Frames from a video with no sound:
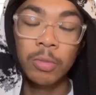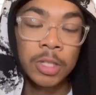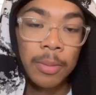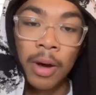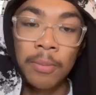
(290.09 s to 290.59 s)

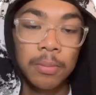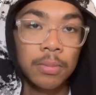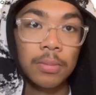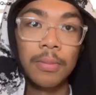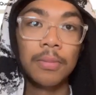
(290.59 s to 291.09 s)
messed up my...
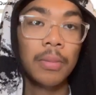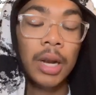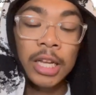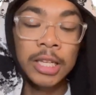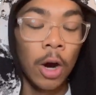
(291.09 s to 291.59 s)

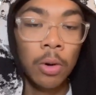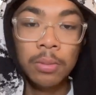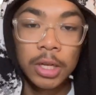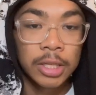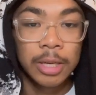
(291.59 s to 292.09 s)
Let's go.
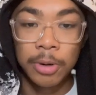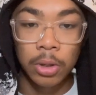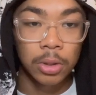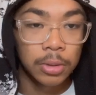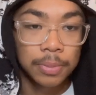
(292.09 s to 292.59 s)
Let's keep
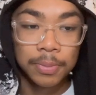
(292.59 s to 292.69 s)
on going.